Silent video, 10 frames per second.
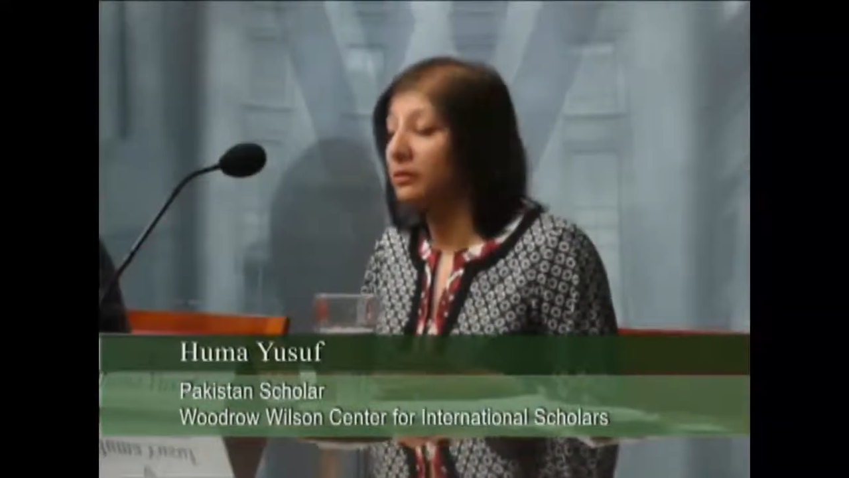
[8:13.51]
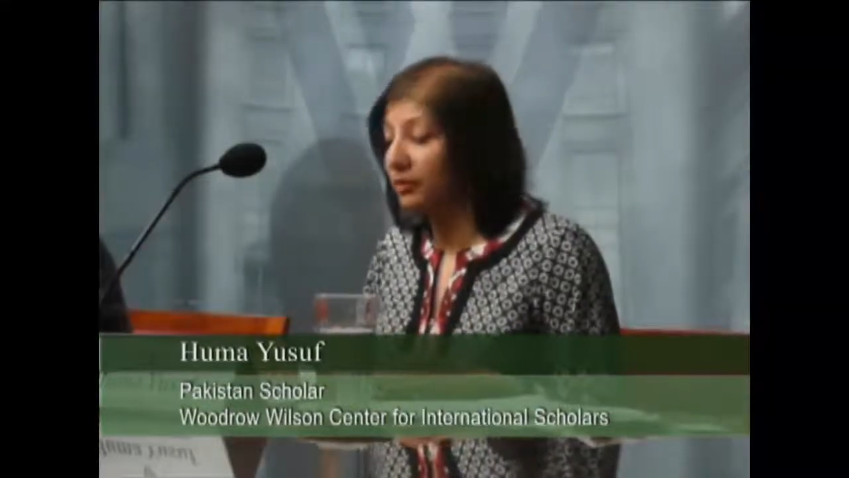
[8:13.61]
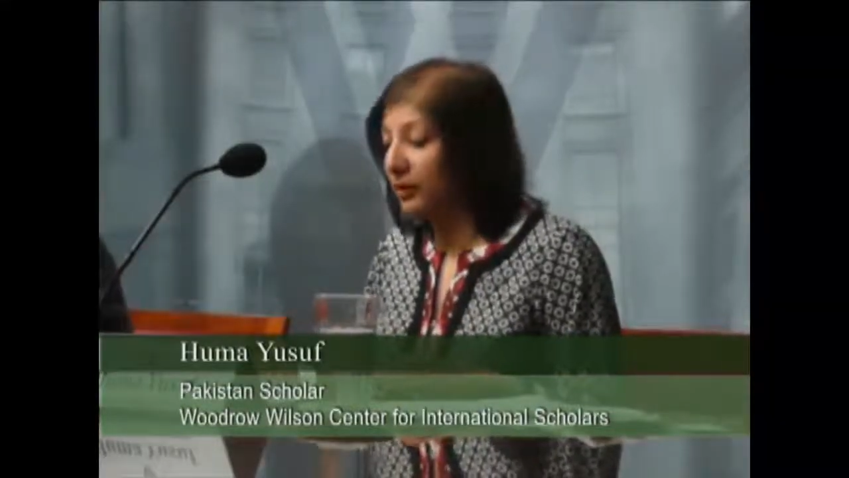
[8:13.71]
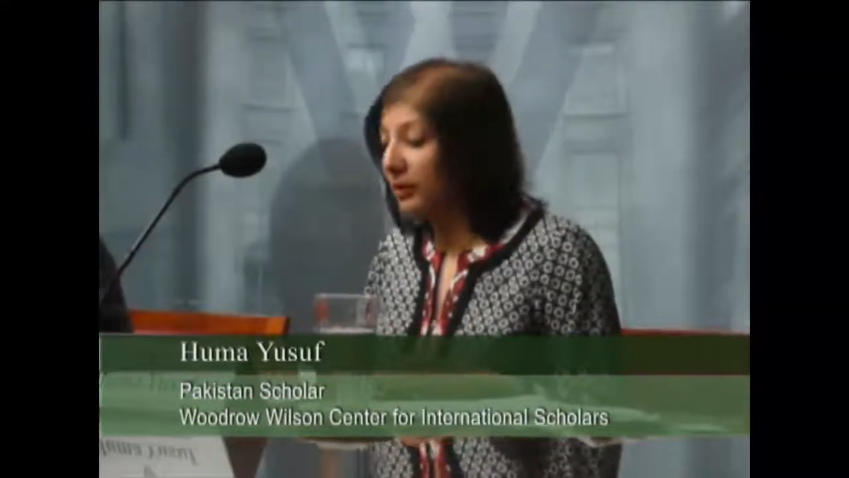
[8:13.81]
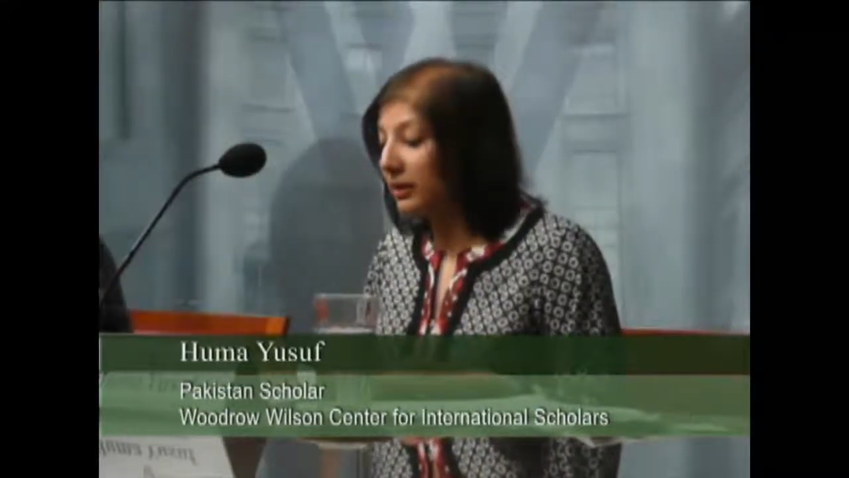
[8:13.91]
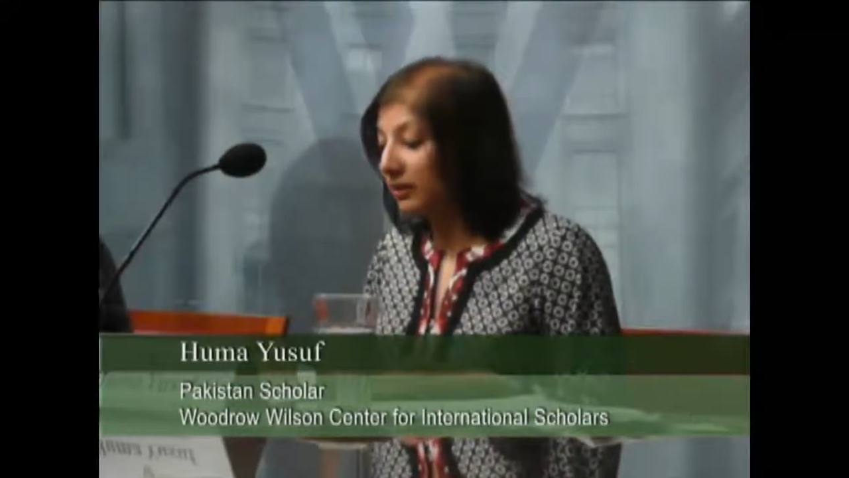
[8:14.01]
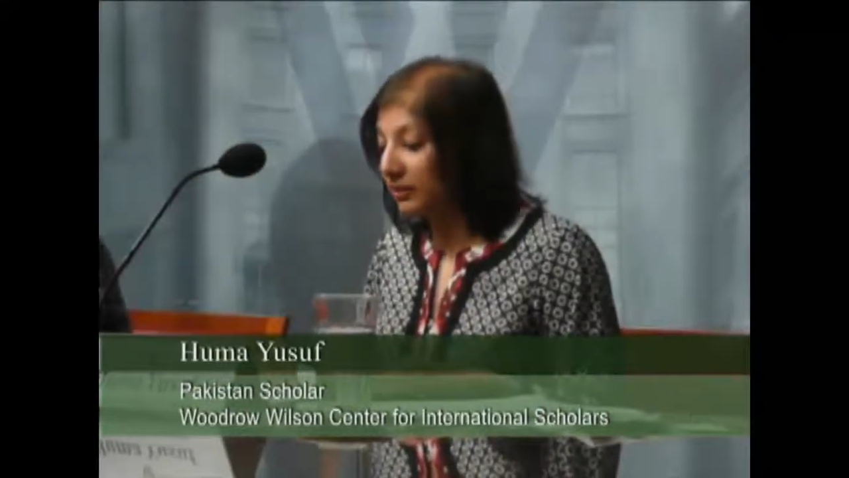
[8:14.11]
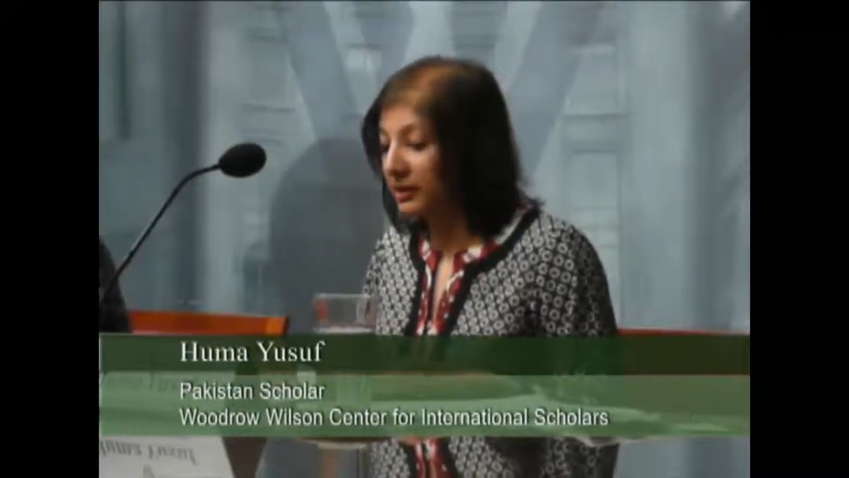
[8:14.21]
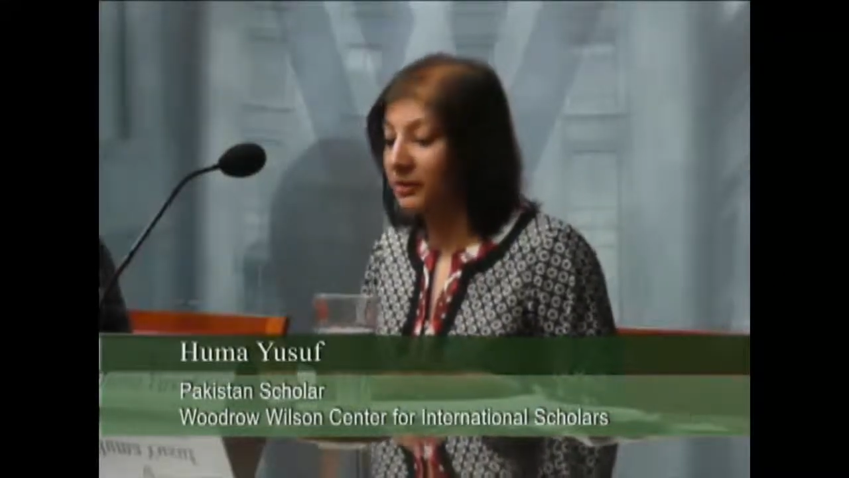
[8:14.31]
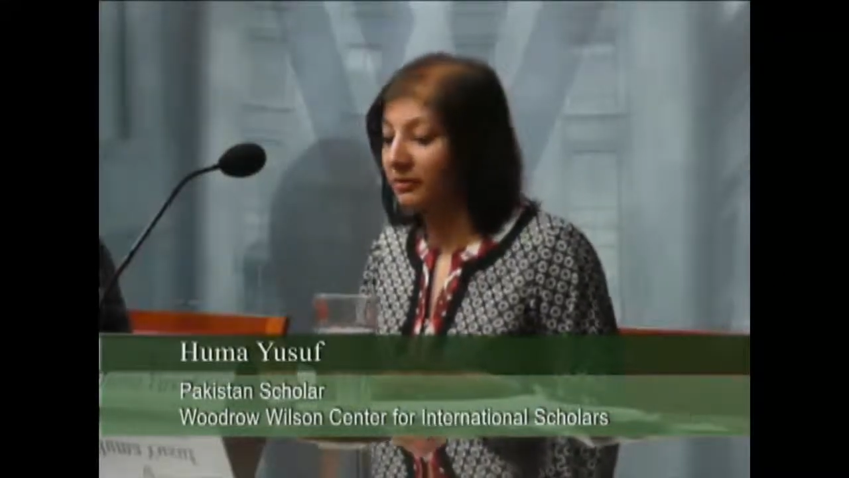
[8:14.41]
to flawed
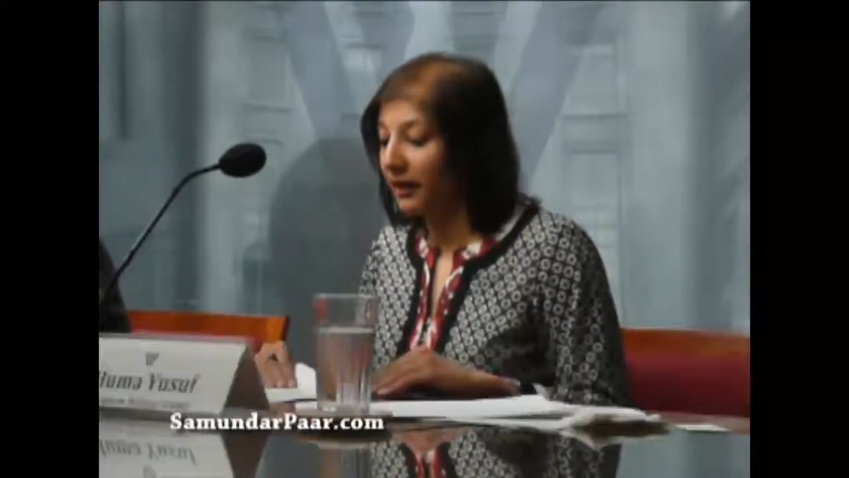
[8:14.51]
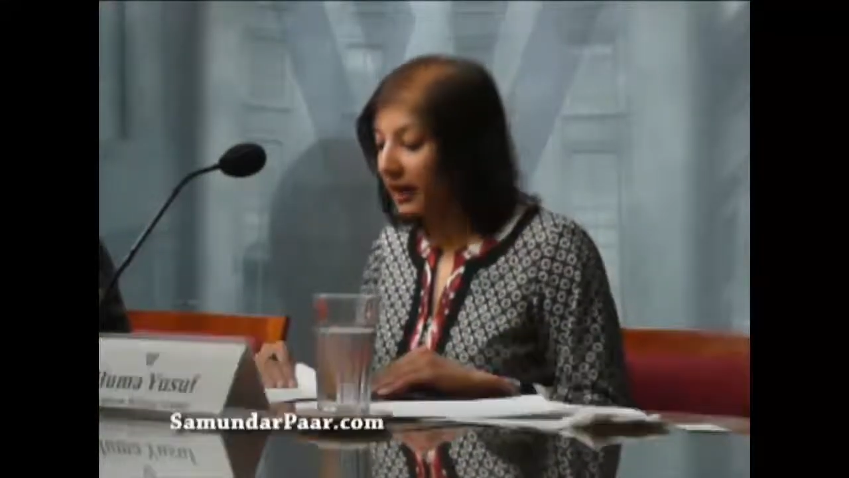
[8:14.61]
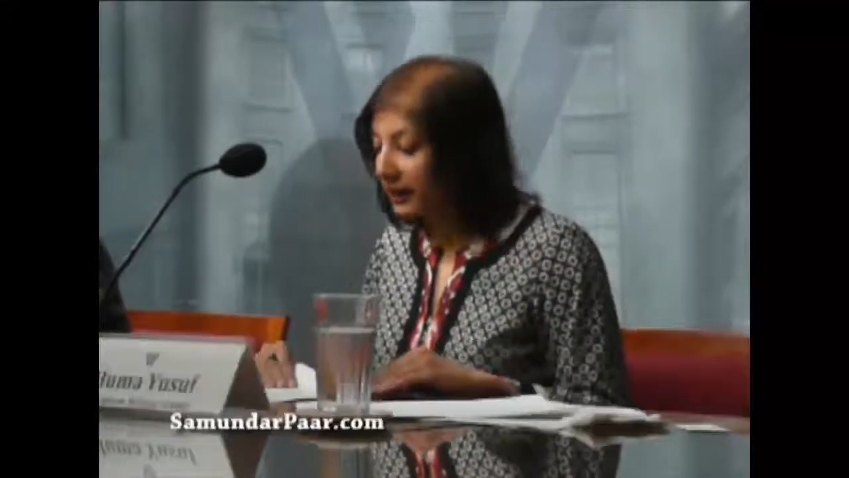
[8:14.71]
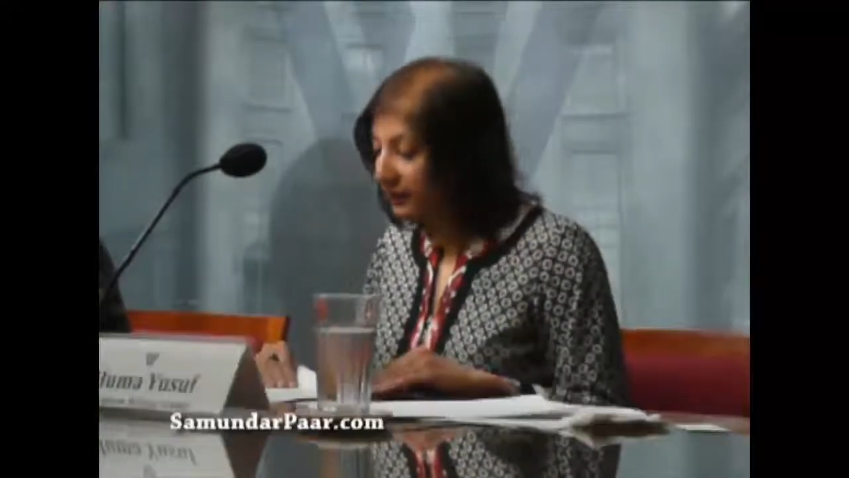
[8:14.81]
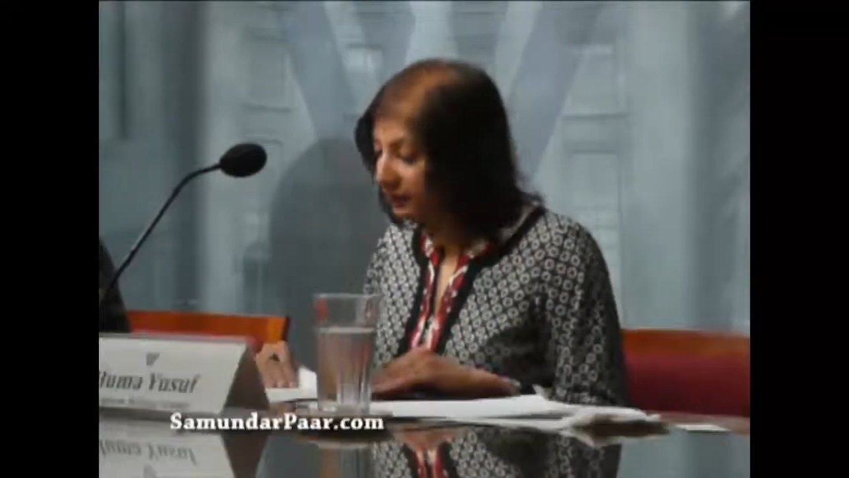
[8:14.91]
coverage, in fact.